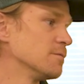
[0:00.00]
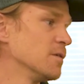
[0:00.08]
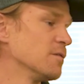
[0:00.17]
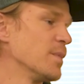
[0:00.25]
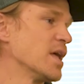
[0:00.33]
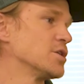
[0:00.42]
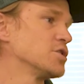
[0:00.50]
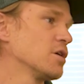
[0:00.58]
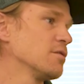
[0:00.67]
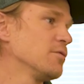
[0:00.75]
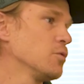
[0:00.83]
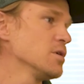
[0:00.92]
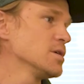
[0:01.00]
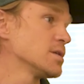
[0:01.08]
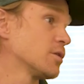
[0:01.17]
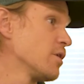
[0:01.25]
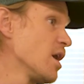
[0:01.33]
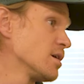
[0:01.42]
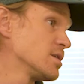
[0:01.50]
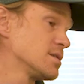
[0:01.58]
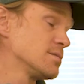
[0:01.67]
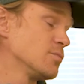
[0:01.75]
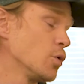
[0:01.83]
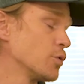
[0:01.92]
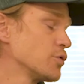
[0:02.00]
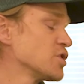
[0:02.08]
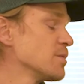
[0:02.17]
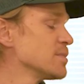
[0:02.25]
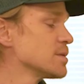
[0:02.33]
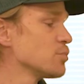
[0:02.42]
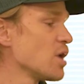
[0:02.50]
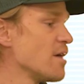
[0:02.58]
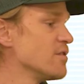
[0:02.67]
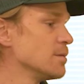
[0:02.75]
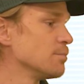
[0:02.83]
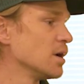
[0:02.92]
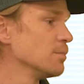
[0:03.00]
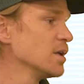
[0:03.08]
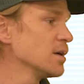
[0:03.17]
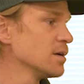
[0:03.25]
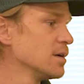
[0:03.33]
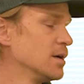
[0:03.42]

of managing our forests across ownerships, private and public.